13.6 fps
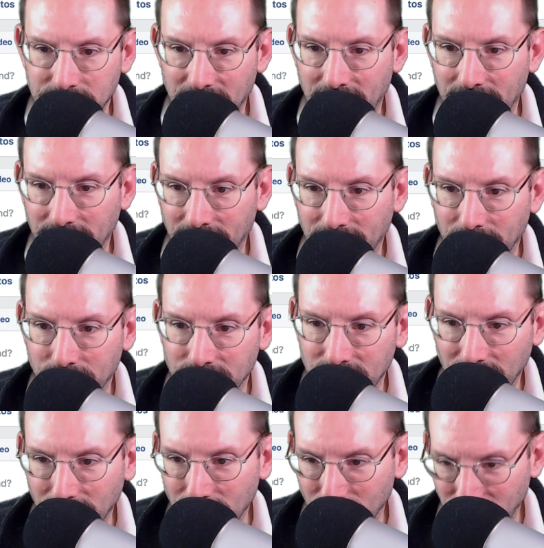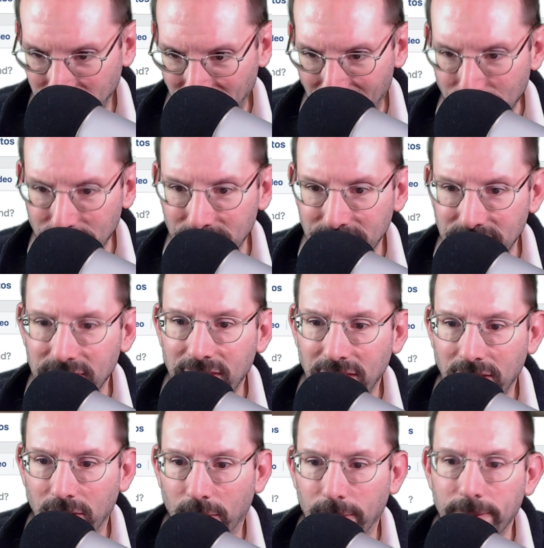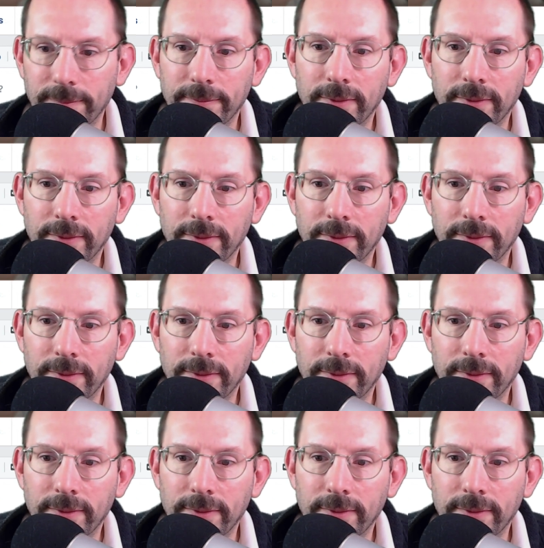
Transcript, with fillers: language. I'm gonna do founder and CEO.